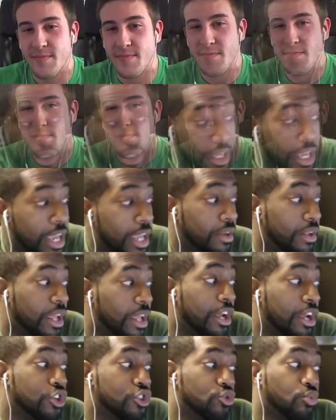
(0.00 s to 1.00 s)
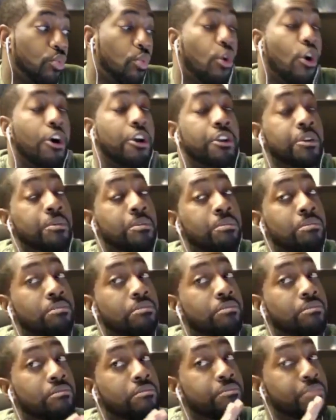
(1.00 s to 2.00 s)
honestly. And here's one
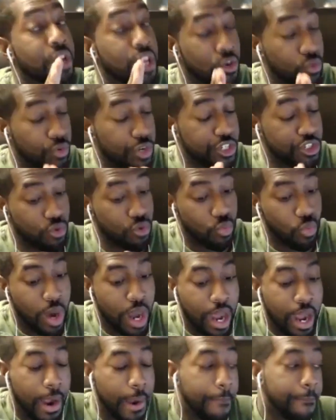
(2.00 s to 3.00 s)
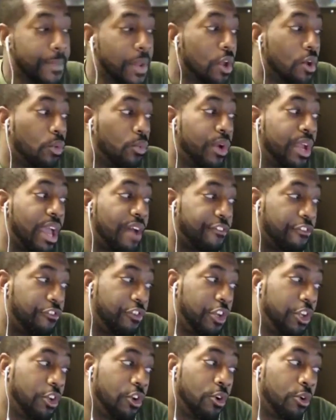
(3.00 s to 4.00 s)
big reason why. We have a
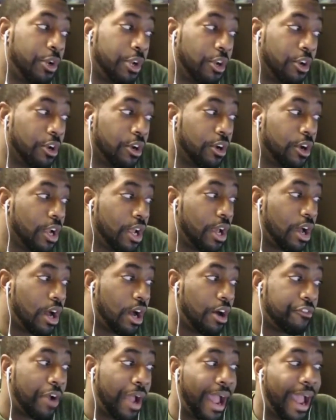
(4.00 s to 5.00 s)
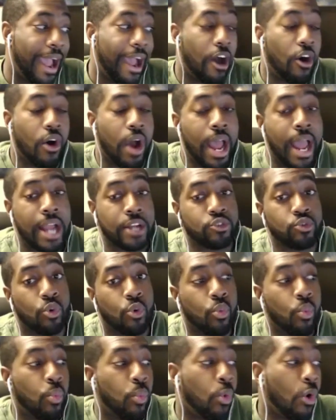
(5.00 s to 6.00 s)
video here of how
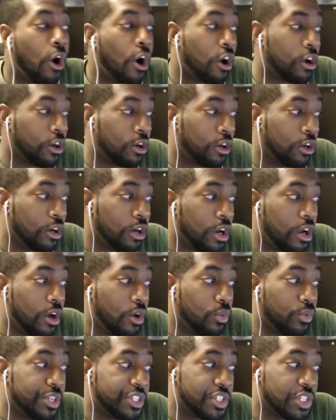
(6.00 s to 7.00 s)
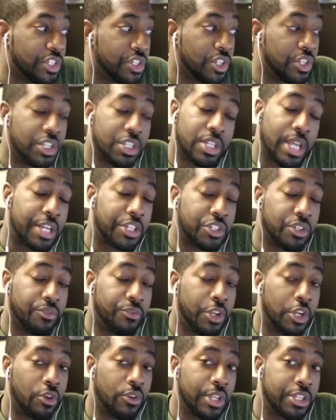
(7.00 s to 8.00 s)
actual water resistant. This is actually
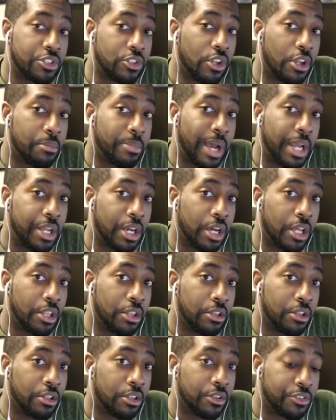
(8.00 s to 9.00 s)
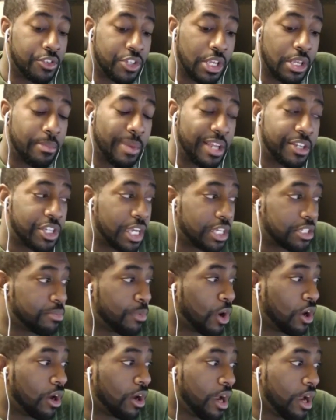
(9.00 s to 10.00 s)
a video that's done by the team at
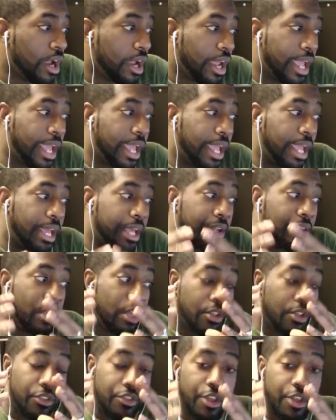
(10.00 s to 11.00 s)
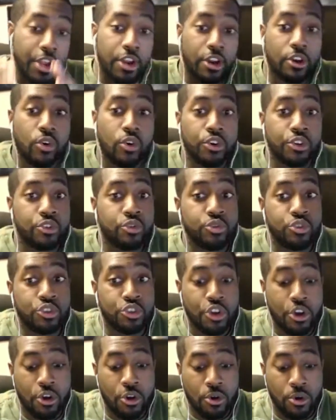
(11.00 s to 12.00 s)
TechSmartt, and they're going to
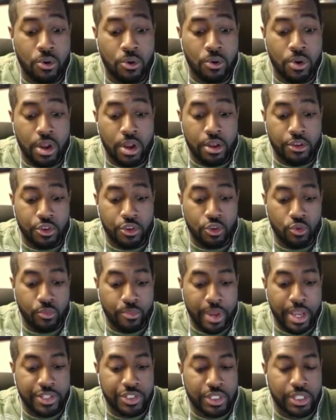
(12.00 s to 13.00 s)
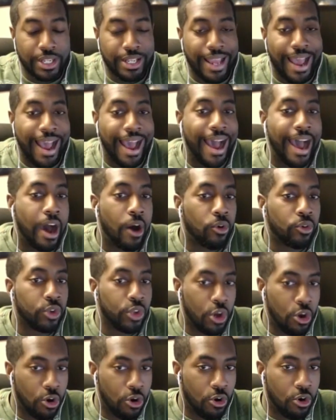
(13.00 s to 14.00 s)
show you basically how
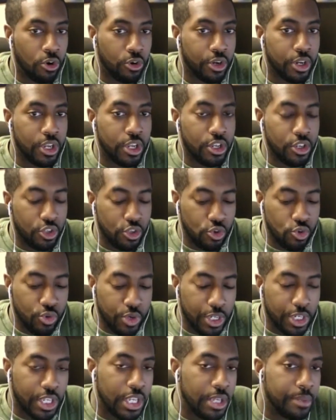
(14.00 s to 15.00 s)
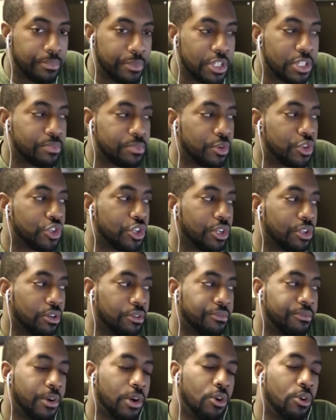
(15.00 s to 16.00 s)
long you can keep this
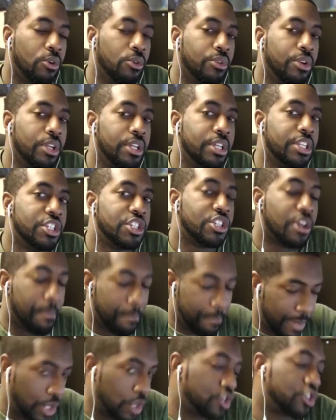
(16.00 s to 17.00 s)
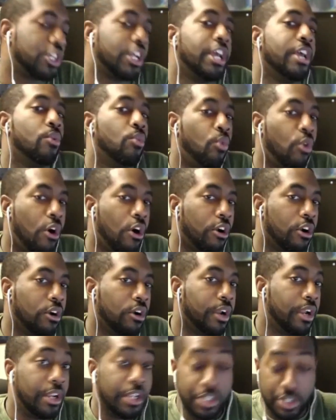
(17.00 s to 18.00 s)
particular phone submerged in
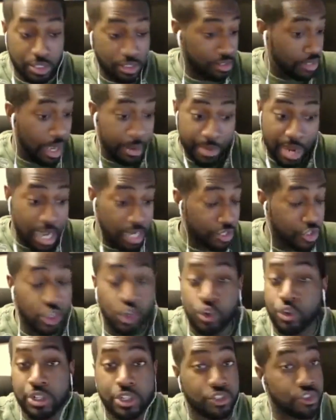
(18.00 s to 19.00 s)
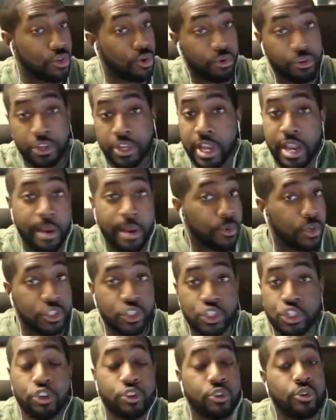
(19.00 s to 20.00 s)
water. And this is, I'm not joking, there's no camera
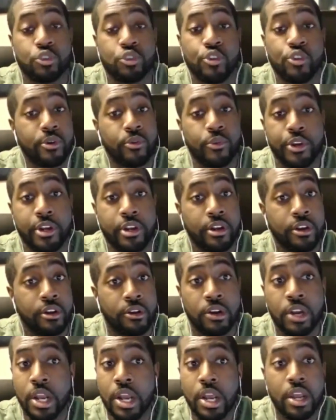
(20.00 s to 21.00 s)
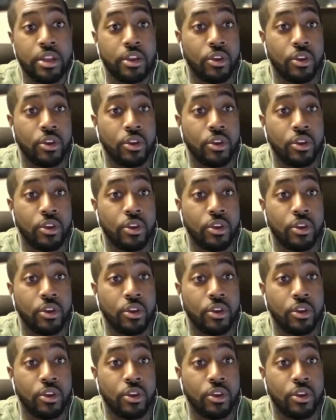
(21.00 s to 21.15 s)
trickery here.